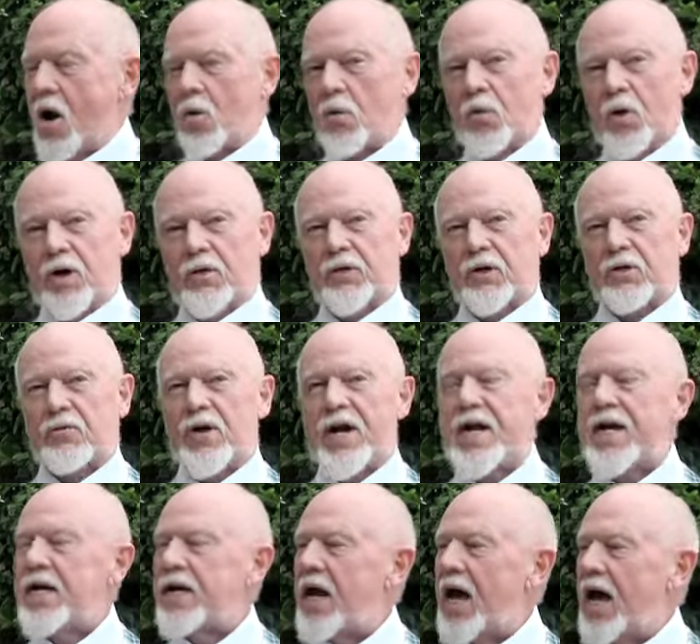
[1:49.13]
where the
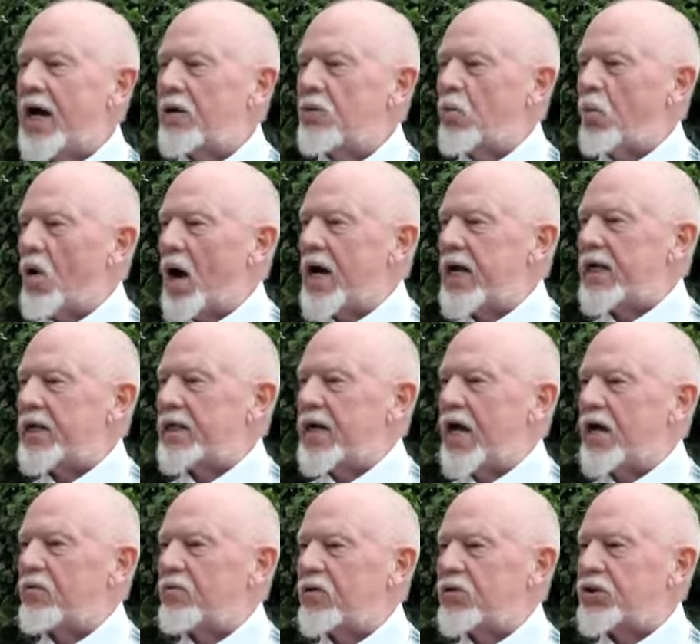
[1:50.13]
green and white
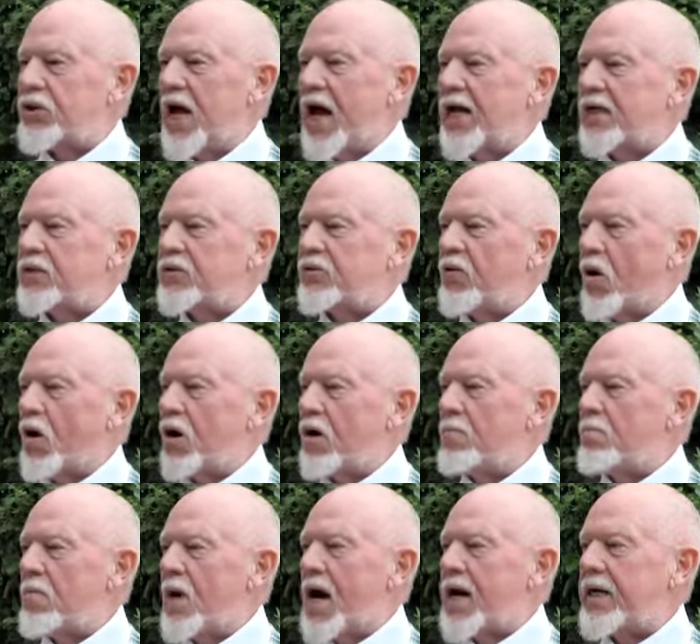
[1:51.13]
ever stands for
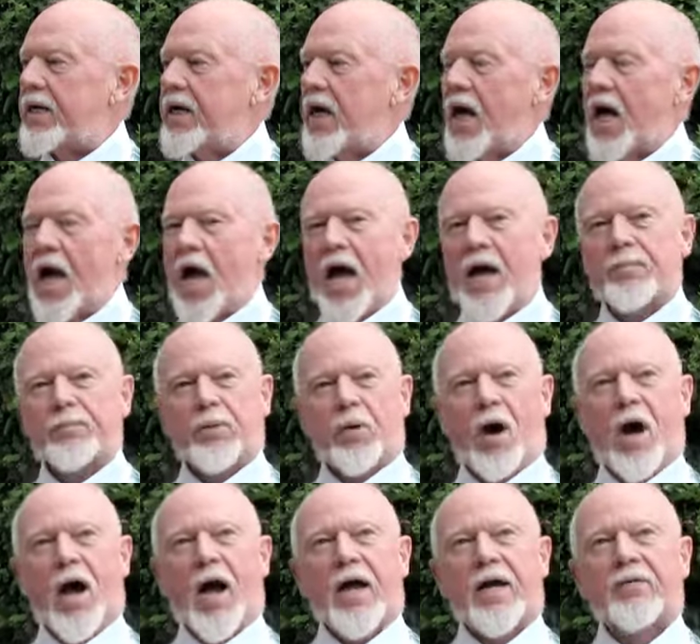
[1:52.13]
might, and
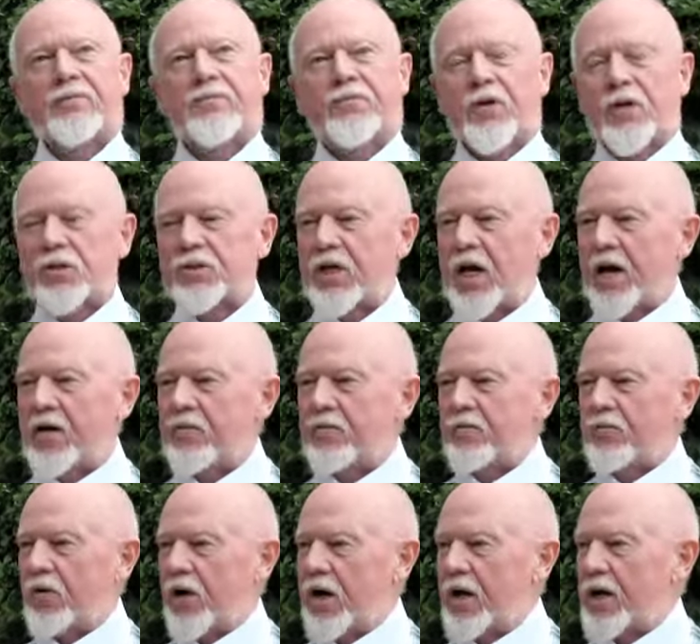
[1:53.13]
pride fills
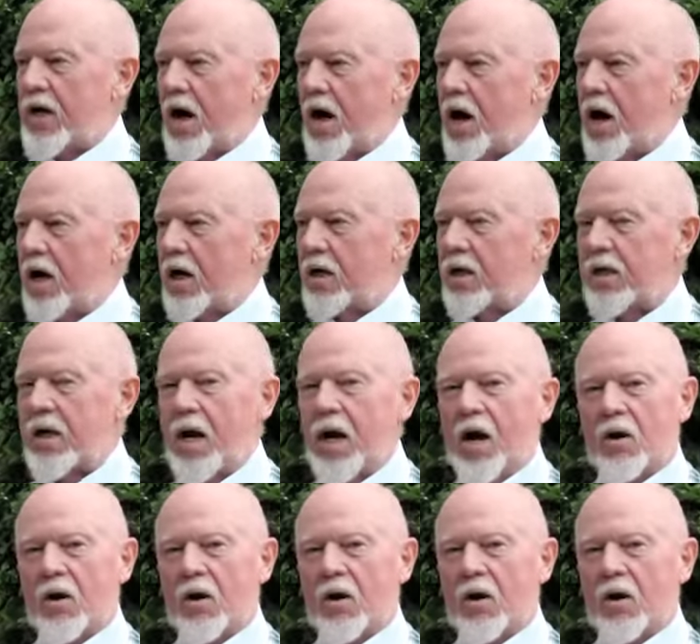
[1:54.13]
every heart.